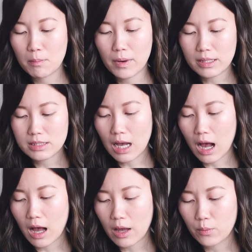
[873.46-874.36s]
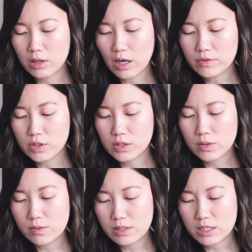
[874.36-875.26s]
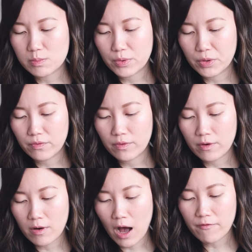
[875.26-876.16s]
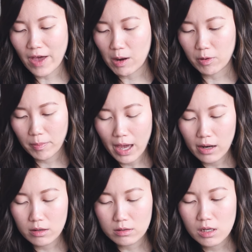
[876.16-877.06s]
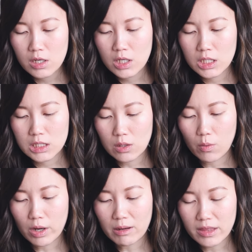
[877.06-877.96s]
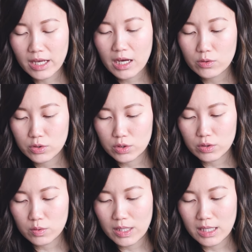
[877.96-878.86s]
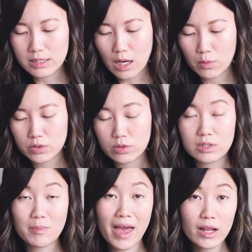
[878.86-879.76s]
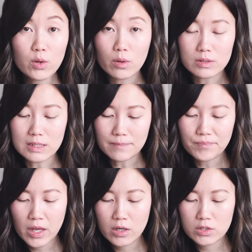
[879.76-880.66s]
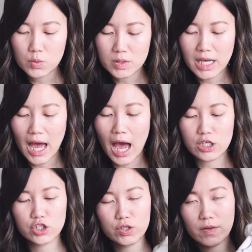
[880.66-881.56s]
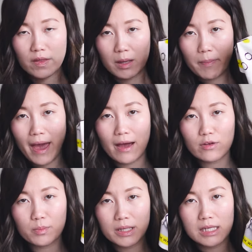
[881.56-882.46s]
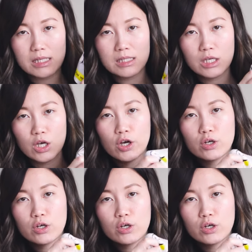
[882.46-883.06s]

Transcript: But I would love to use this beautiful uh, fabric panel so what I think I'll do is I will do some hand quilting to attach the panel piece